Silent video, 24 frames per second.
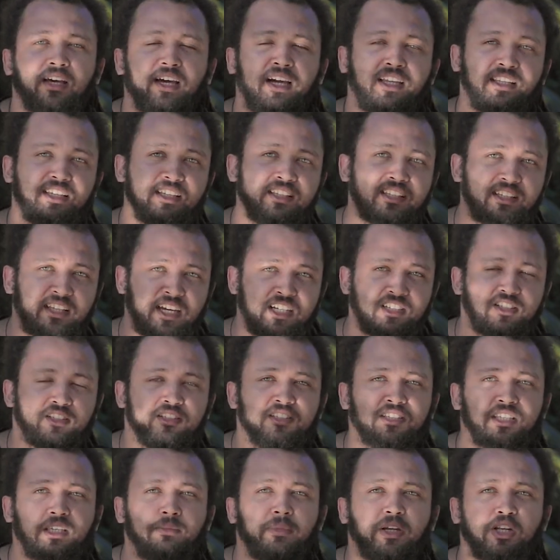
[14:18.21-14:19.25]
At the
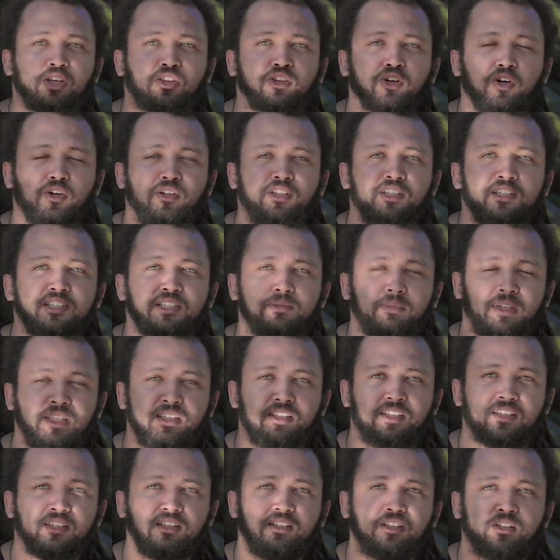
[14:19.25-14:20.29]
International Seabed Authorities
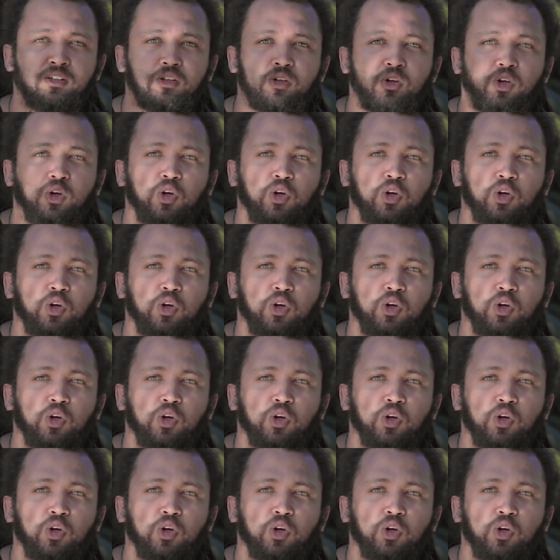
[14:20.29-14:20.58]
meeting,